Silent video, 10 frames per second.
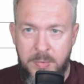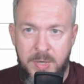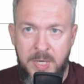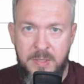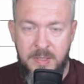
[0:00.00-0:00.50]

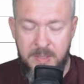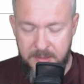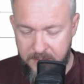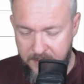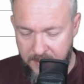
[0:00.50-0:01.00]

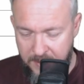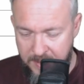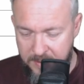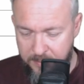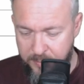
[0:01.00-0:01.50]
Brightness,
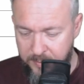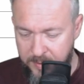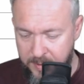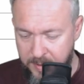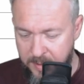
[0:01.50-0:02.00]
let's put
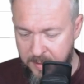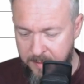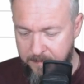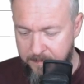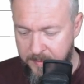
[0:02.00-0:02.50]

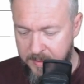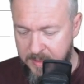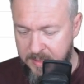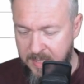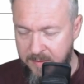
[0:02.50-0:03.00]
here
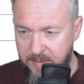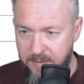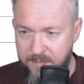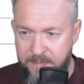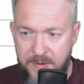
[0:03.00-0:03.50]

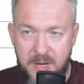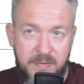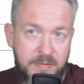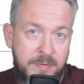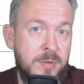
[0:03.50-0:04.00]

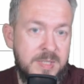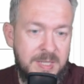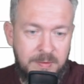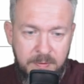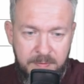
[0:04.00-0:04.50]
seventy-five, for
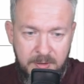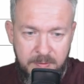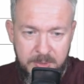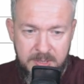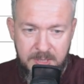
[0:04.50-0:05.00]

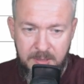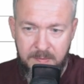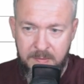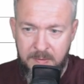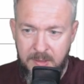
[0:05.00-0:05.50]
seventy-five percent.
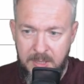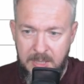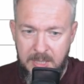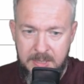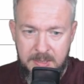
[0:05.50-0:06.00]

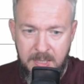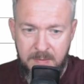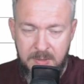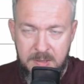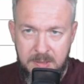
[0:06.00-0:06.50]
Let's
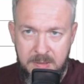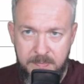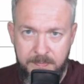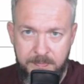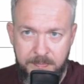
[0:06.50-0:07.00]
save this.
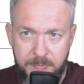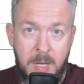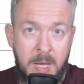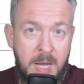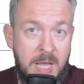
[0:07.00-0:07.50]

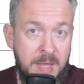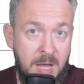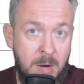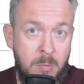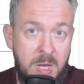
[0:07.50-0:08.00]
And
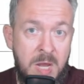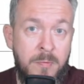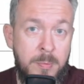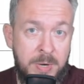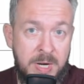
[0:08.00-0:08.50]
now, if
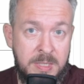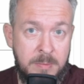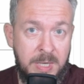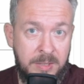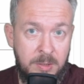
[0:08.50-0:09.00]
we press
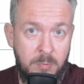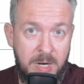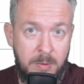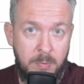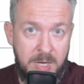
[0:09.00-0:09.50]
button
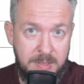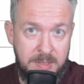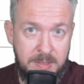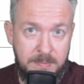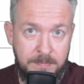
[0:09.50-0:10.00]
one
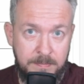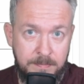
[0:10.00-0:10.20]
once,